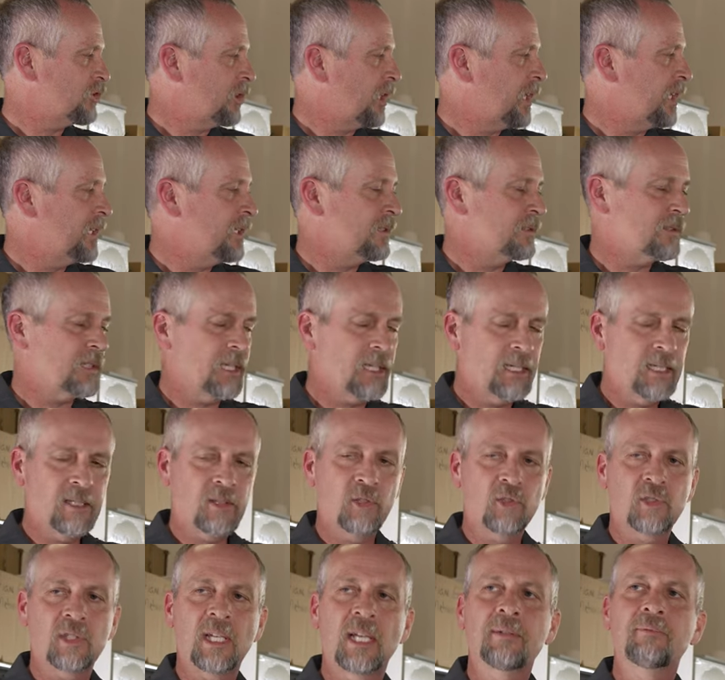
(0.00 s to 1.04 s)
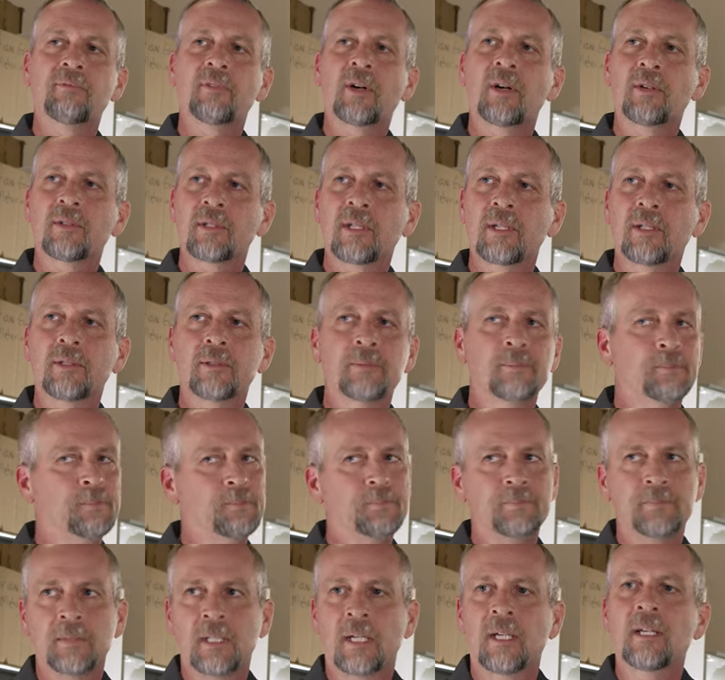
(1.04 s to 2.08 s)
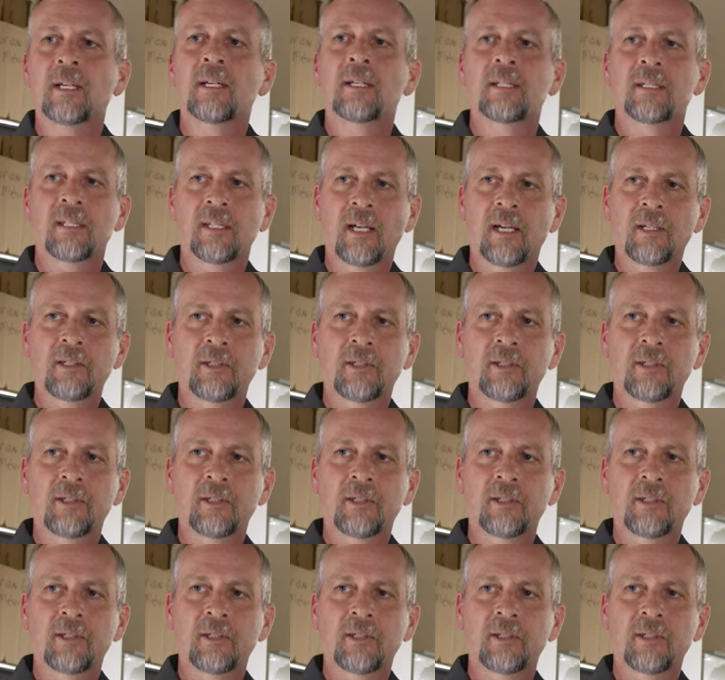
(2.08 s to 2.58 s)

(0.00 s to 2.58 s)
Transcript: day they get the same fault code, not